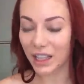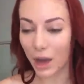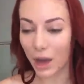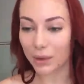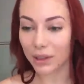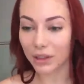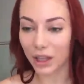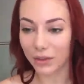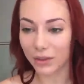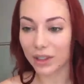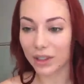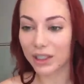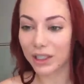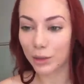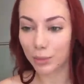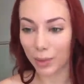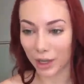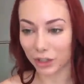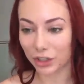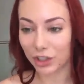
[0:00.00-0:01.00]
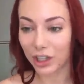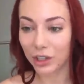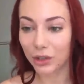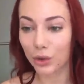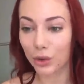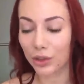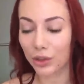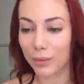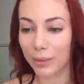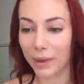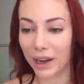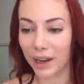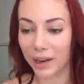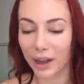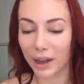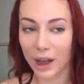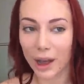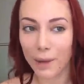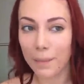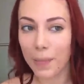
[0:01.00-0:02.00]
that we live in, especially in North
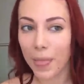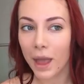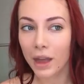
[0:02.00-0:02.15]
America,